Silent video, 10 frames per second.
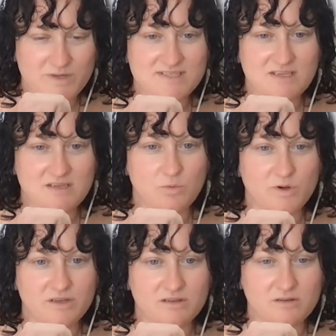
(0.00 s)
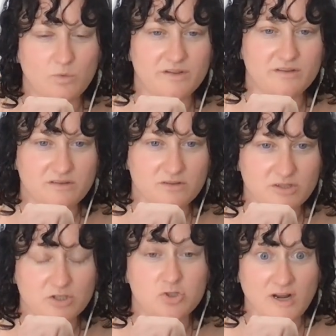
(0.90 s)
see what
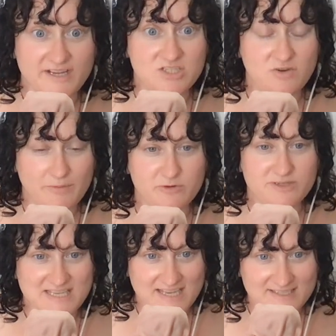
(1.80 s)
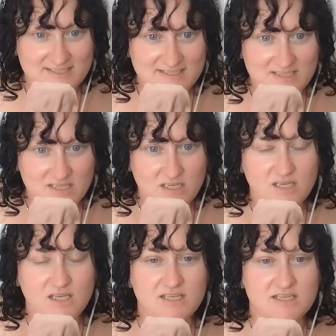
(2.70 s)
the Christ represents
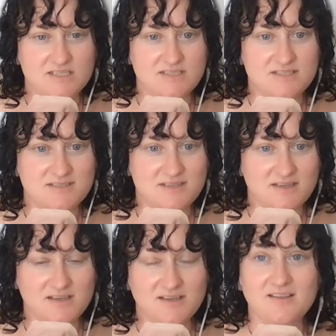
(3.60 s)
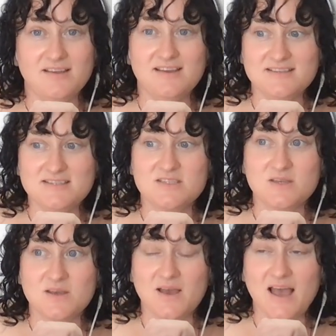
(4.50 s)
is
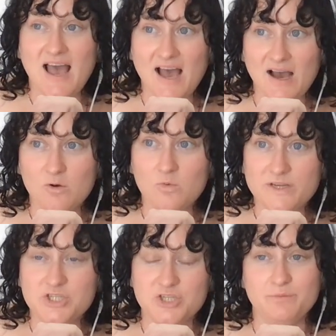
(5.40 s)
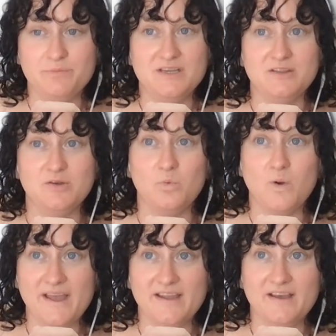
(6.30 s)
how we should be, the
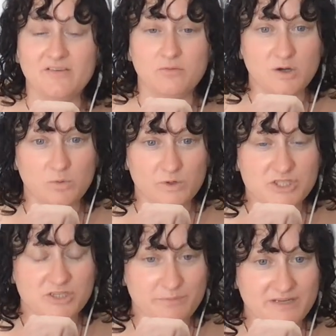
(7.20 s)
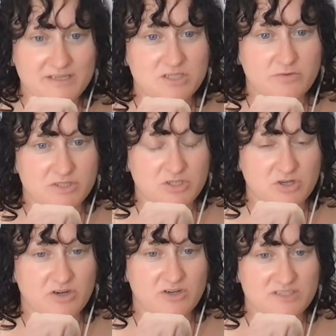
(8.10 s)
way of what we should be to
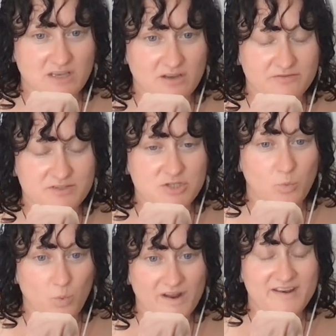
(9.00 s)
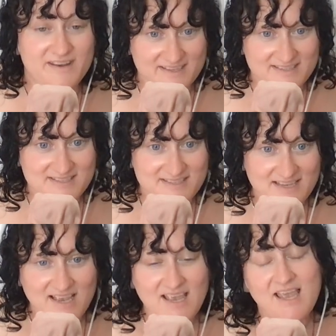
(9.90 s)
return ourselves to oneness.
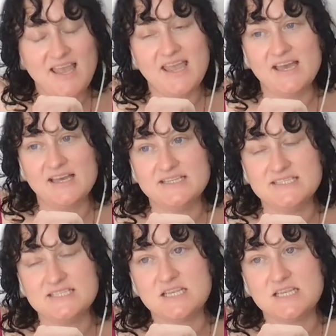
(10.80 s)
And